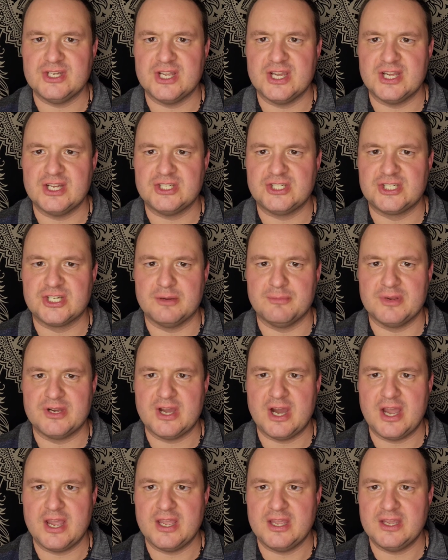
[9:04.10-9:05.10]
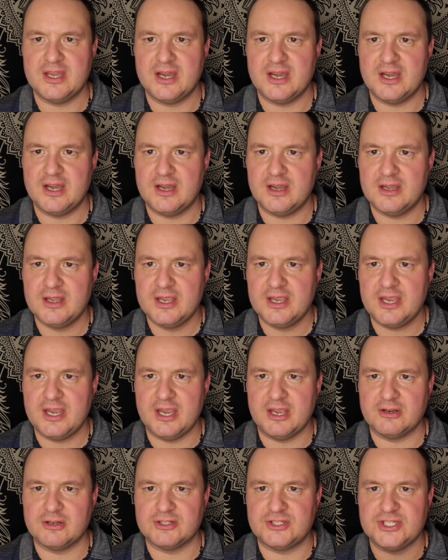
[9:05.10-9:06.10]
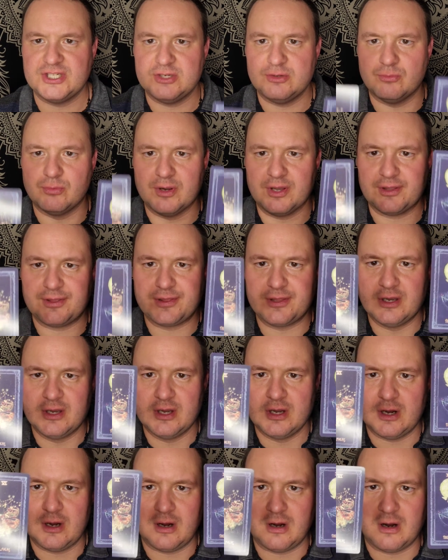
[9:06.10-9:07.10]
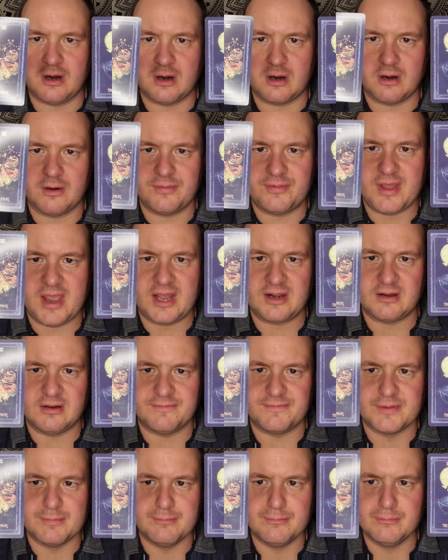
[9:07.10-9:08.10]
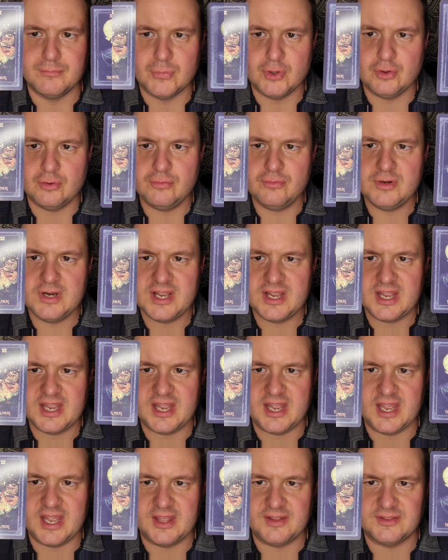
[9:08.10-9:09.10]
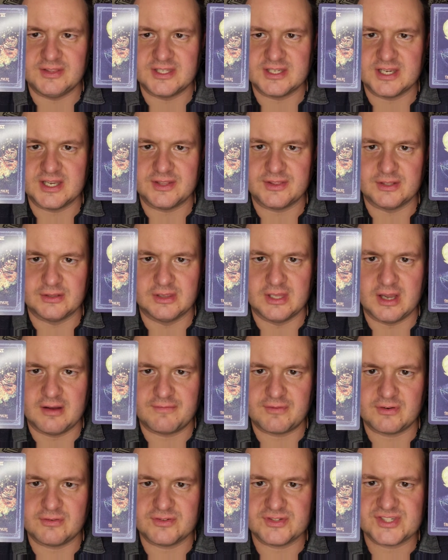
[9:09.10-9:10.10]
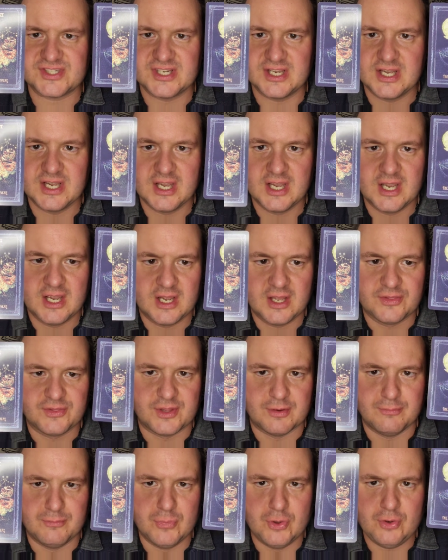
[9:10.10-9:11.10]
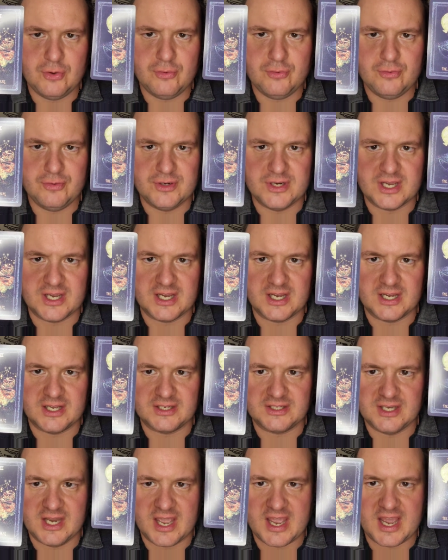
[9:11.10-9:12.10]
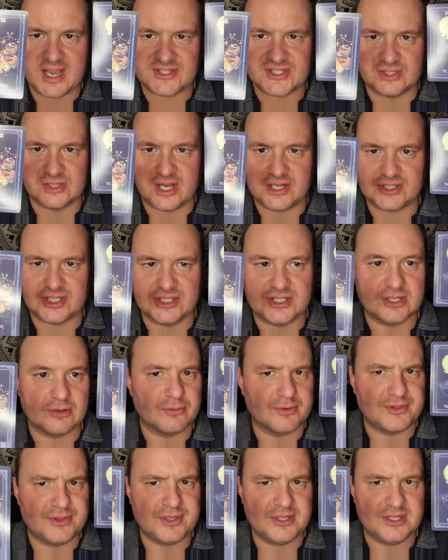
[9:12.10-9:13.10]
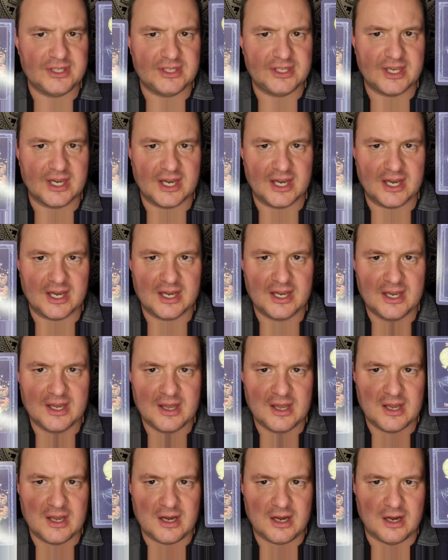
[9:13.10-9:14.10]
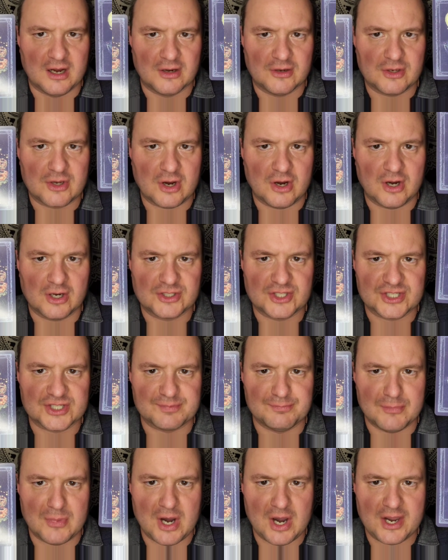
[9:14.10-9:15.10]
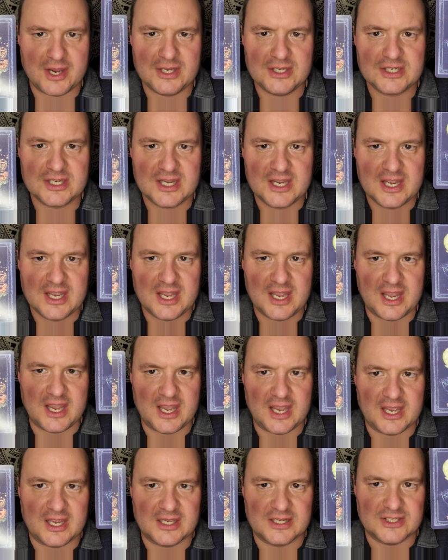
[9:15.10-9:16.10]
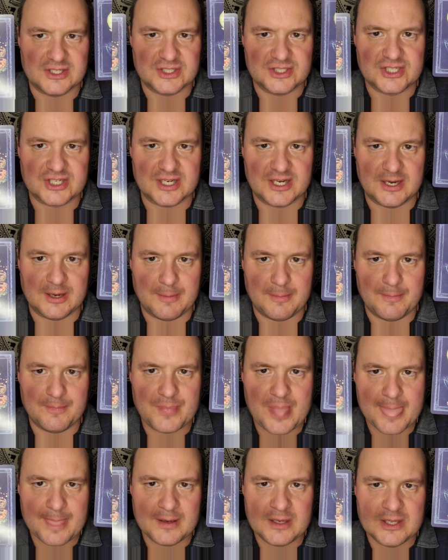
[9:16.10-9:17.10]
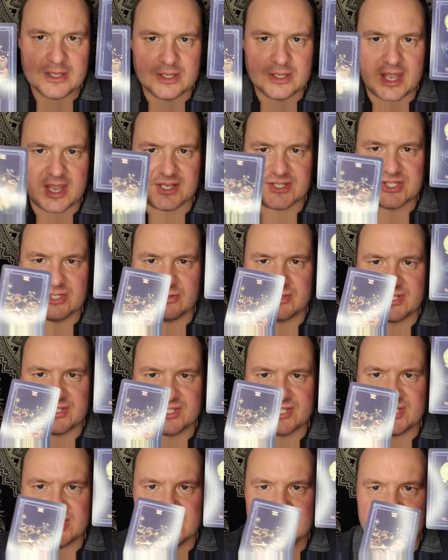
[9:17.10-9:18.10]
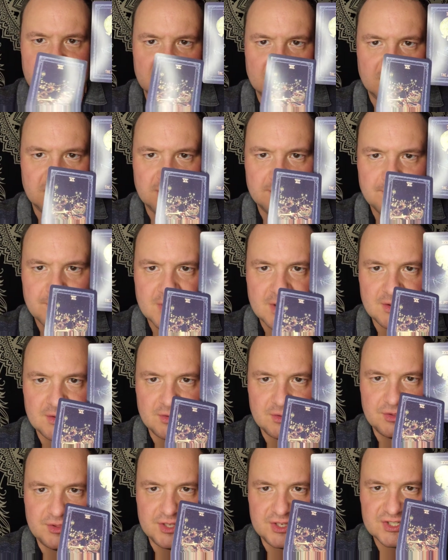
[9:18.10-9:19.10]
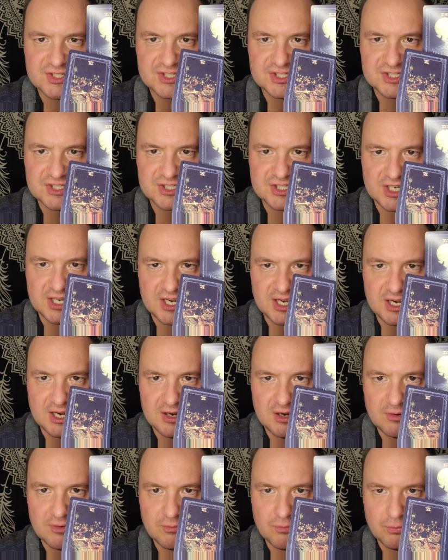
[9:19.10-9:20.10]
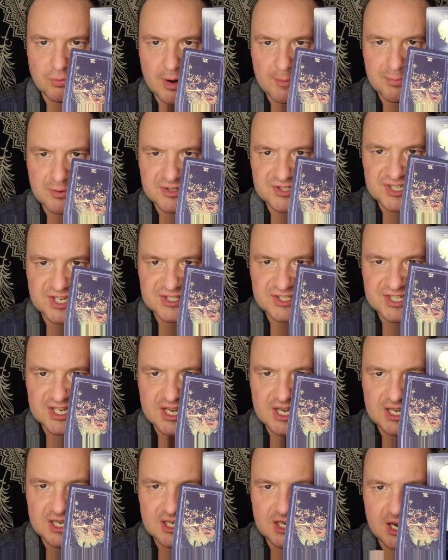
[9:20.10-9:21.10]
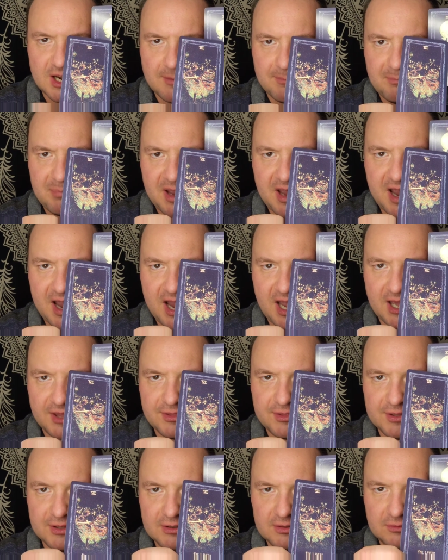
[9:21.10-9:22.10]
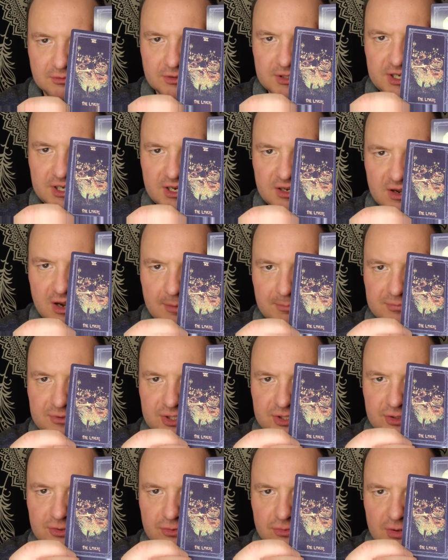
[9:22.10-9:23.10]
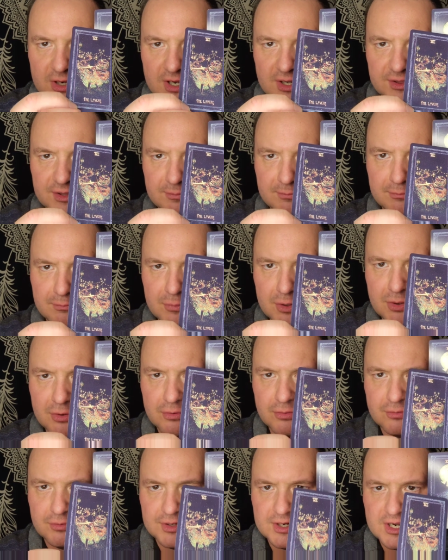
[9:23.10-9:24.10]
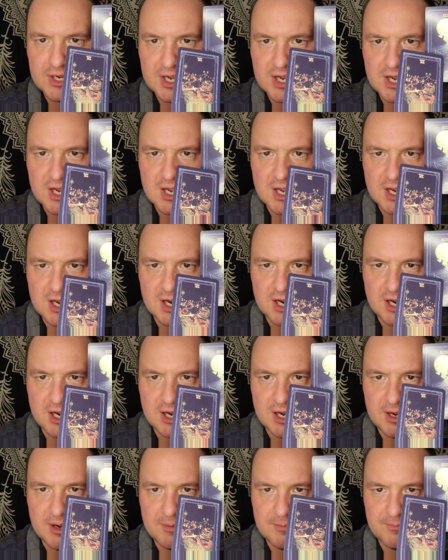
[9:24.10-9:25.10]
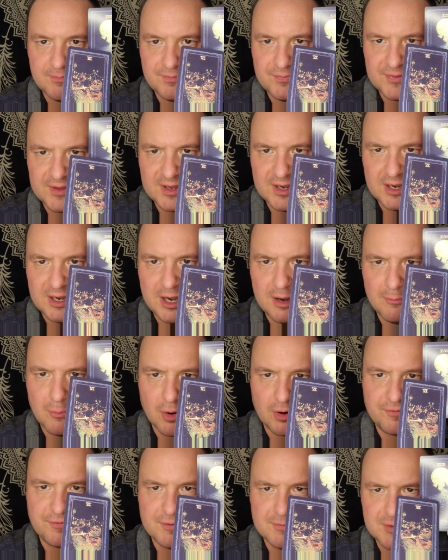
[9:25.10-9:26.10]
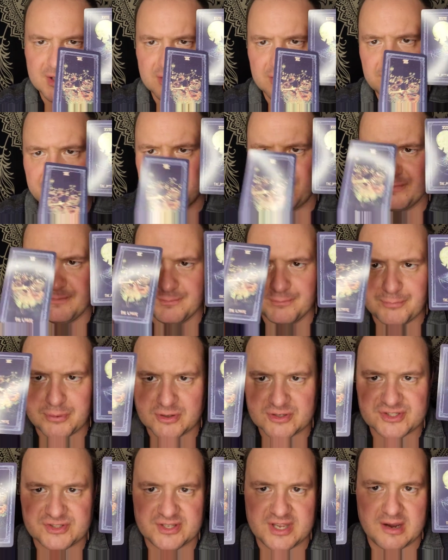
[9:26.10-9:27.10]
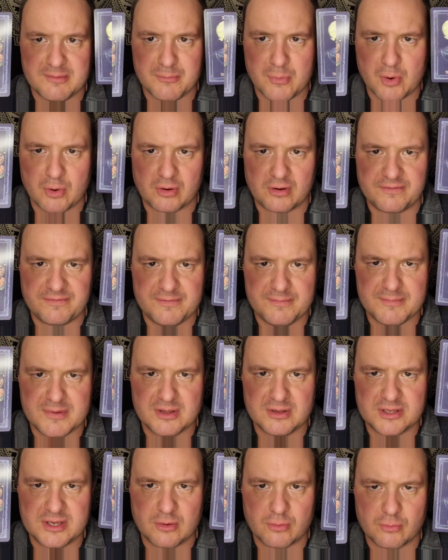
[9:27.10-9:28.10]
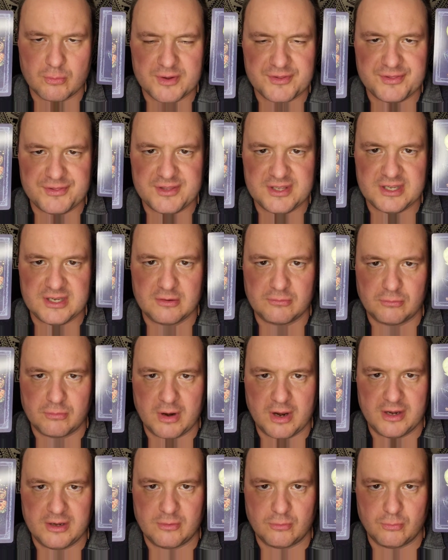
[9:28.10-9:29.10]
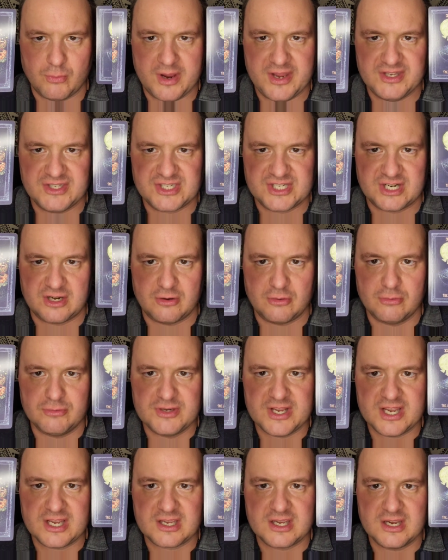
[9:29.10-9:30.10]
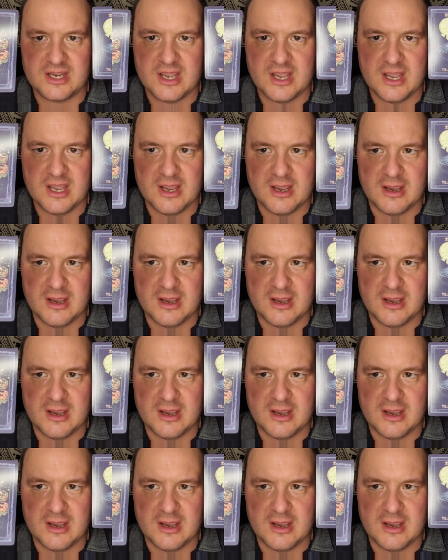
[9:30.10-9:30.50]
and uh, Gemini uh, energy with are that of the Moon and uh, the Lovers. The Moon has a lot to do with the unconscious mind and um, as you can see here, this uh, represents a uh, path leading up to uh, the moon. Um, I'm more familiar, personally, I'm more familiar with the Rider-Waite tarot deck,